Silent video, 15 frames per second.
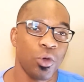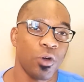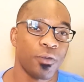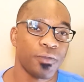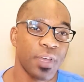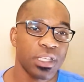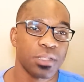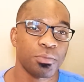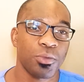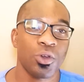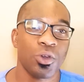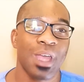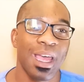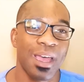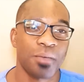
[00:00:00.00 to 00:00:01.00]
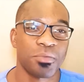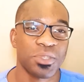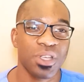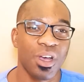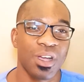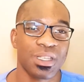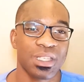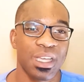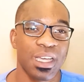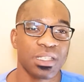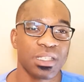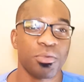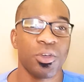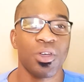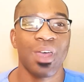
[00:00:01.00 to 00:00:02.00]
Facebook at Massage
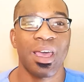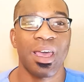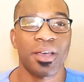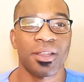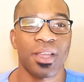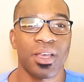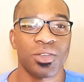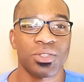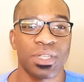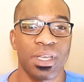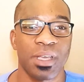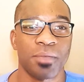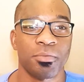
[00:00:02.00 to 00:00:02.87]
Expert LLC.